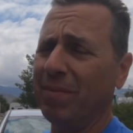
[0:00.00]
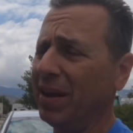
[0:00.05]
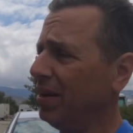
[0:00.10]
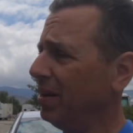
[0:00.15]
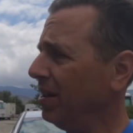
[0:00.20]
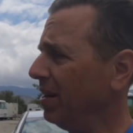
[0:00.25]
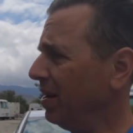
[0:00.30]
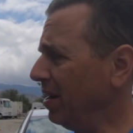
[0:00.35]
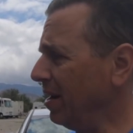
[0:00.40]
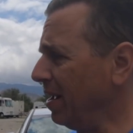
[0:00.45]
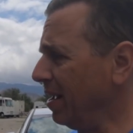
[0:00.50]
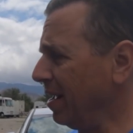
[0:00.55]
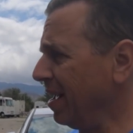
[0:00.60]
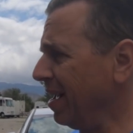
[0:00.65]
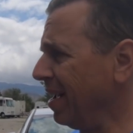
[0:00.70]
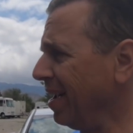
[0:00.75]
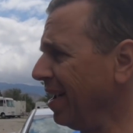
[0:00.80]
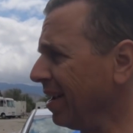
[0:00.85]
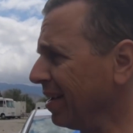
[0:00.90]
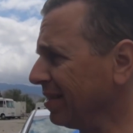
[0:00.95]
They did an
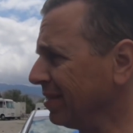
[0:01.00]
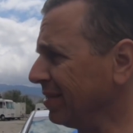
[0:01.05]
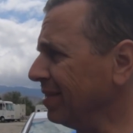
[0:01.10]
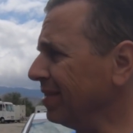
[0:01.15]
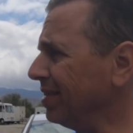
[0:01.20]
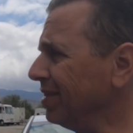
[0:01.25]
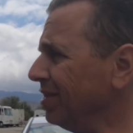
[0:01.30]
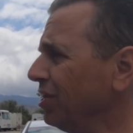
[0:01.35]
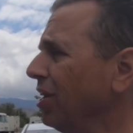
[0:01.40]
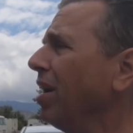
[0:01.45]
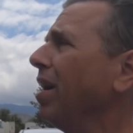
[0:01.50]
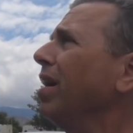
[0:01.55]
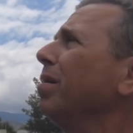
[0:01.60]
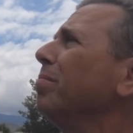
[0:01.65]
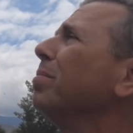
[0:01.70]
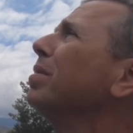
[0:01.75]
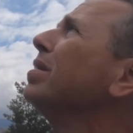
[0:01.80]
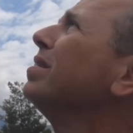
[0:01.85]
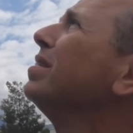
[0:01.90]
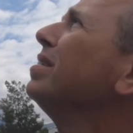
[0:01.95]
excellent
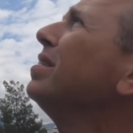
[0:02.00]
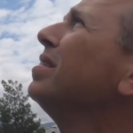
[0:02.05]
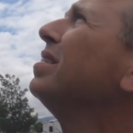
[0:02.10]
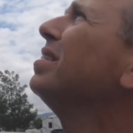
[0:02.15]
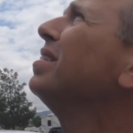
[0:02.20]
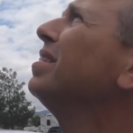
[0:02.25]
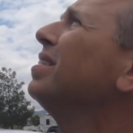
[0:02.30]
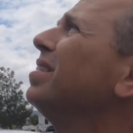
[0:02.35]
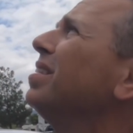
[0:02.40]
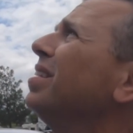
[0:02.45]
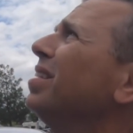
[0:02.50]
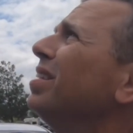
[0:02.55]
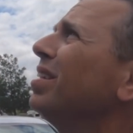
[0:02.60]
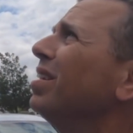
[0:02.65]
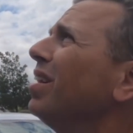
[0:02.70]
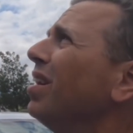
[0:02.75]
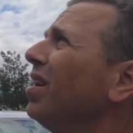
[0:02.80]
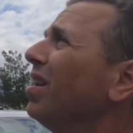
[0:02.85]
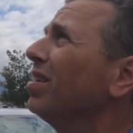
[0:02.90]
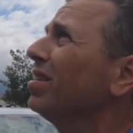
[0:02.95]
job
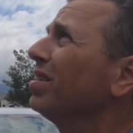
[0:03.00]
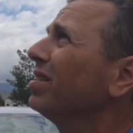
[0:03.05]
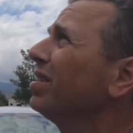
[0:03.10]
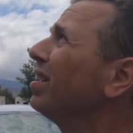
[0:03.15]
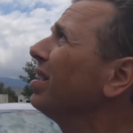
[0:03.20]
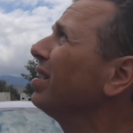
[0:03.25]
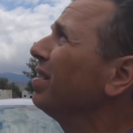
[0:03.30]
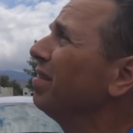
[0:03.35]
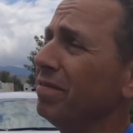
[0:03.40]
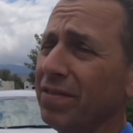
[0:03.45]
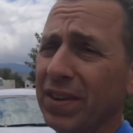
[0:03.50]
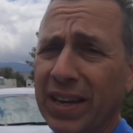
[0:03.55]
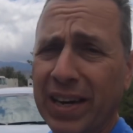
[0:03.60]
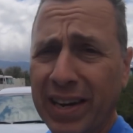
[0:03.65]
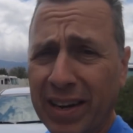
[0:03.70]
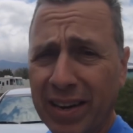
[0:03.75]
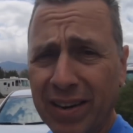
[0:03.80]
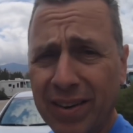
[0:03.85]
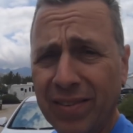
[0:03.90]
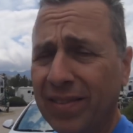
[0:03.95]
on
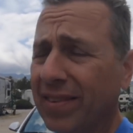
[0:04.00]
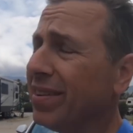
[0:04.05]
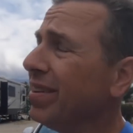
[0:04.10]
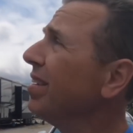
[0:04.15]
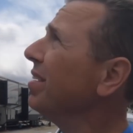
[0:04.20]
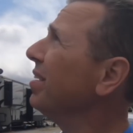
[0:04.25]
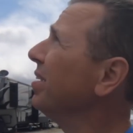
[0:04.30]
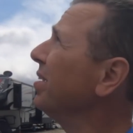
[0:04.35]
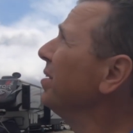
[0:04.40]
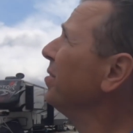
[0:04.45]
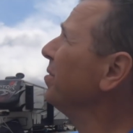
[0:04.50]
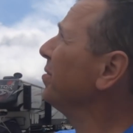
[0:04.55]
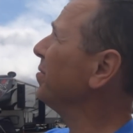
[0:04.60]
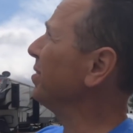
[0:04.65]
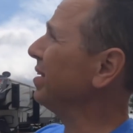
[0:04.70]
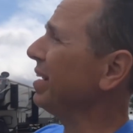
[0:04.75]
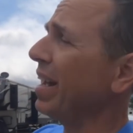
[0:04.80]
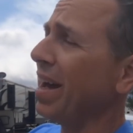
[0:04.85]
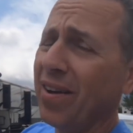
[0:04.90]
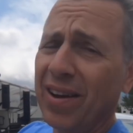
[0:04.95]
Vinny. We
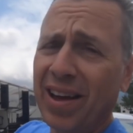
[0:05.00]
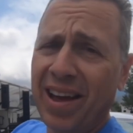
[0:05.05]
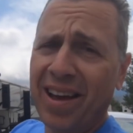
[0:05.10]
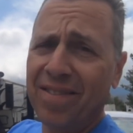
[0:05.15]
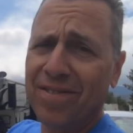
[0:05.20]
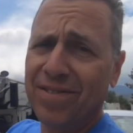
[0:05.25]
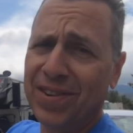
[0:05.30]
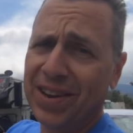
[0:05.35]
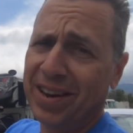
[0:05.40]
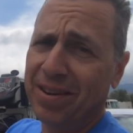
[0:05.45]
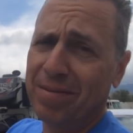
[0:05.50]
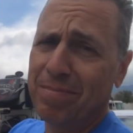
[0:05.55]
now have Vinny